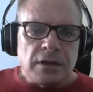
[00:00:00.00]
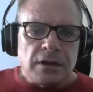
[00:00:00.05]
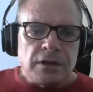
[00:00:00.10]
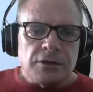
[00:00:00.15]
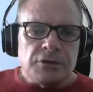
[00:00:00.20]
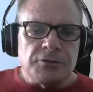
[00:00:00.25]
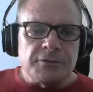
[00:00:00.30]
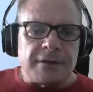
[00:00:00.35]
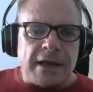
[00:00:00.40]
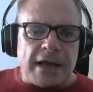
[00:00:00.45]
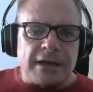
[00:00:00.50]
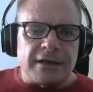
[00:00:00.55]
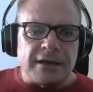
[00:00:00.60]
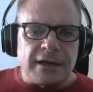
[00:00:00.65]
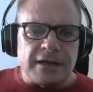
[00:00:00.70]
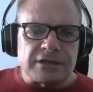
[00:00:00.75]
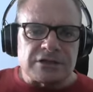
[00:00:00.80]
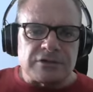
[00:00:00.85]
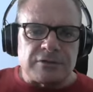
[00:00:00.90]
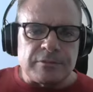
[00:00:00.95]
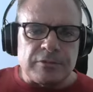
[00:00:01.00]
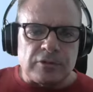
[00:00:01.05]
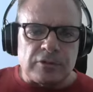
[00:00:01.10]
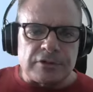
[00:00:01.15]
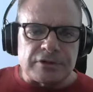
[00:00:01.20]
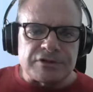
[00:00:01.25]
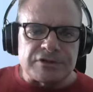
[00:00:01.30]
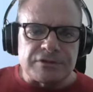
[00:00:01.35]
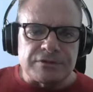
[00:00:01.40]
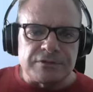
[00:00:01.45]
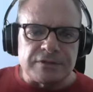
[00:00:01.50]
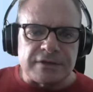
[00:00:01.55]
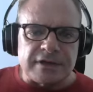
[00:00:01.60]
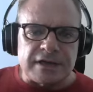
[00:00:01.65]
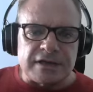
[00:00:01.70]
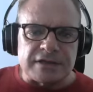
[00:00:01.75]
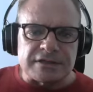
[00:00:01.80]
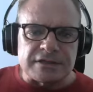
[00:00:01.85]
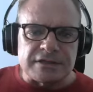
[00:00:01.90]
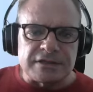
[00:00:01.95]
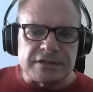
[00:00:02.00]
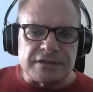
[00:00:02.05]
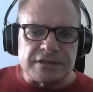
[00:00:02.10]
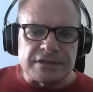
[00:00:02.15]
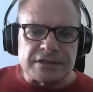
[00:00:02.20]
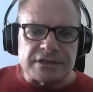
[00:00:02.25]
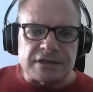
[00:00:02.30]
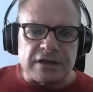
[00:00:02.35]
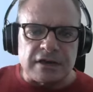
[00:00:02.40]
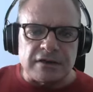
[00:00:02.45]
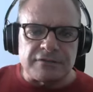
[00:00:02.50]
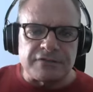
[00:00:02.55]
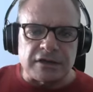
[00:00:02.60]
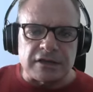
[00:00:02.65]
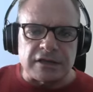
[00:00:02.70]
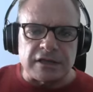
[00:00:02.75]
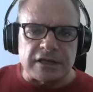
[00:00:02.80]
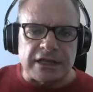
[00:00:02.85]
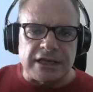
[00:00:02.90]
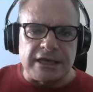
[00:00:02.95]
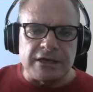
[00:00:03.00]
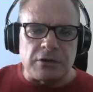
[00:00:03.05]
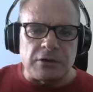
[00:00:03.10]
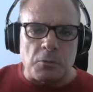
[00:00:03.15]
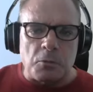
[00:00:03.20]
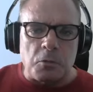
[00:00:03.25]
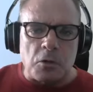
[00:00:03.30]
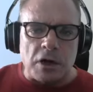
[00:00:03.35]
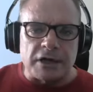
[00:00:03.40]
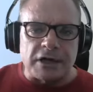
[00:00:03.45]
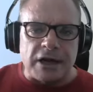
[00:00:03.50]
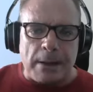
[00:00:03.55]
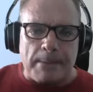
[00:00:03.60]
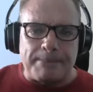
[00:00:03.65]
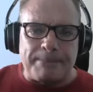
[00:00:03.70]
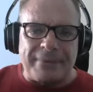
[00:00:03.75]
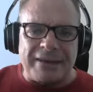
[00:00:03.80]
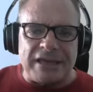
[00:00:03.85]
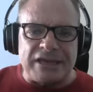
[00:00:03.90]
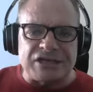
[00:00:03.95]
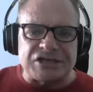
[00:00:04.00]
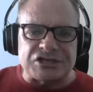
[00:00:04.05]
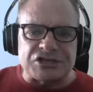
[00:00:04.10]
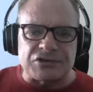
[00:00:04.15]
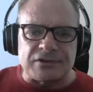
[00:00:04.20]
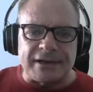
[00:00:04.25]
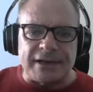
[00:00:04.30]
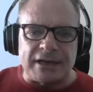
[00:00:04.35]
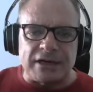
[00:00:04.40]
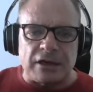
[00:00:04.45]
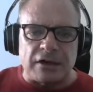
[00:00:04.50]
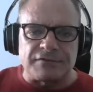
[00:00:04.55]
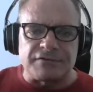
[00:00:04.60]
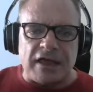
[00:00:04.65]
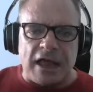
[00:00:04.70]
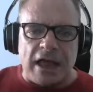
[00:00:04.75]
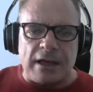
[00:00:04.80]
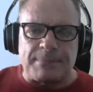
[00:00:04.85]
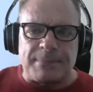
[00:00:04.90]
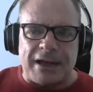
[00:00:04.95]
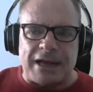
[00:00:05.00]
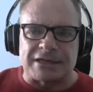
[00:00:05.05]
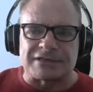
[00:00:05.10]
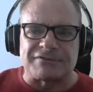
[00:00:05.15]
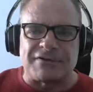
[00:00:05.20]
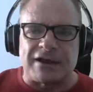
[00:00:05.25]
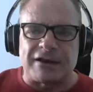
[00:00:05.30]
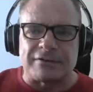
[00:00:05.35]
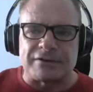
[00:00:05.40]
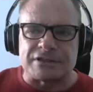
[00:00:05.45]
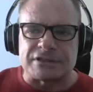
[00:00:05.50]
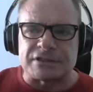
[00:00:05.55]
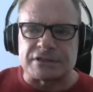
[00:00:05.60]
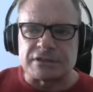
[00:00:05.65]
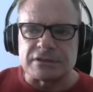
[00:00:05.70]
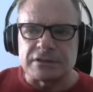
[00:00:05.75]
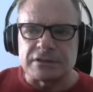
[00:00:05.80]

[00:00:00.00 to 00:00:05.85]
Uganda has reported two new cases of the clade 1b strain of the Mpox virus.